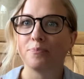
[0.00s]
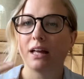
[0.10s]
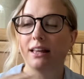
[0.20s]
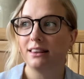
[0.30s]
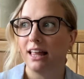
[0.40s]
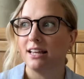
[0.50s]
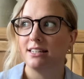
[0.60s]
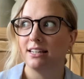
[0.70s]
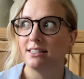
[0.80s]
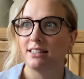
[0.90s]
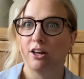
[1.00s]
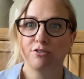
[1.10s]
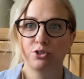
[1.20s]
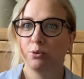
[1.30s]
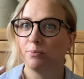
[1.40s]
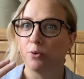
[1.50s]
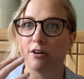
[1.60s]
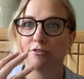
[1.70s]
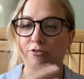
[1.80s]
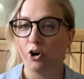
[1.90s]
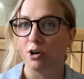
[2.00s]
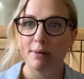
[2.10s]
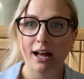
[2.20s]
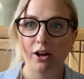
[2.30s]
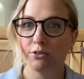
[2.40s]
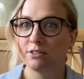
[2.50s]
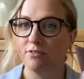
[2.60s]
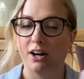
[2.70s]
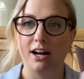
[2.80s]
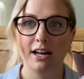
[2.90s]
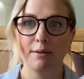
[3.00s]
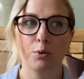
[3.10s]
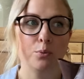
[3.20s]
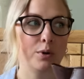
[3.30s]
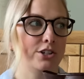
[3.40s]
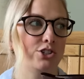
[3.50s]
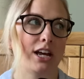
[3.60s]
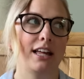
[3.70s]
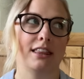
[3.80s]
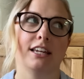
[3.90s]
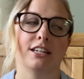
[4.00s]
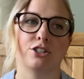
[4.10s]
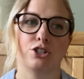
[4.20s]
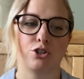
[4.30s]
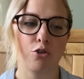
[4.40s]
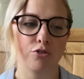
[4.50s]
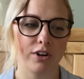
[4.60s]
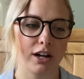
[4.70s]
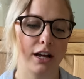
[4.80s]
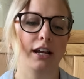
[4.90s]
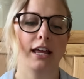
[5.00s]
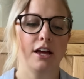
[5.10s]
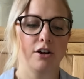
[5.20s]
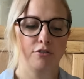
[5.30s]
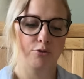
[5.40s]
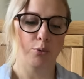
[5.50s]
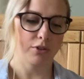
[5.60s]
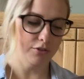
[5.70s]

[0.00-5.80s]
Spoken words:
lending itself to a more farmhouse vibe, which I think is so fun for the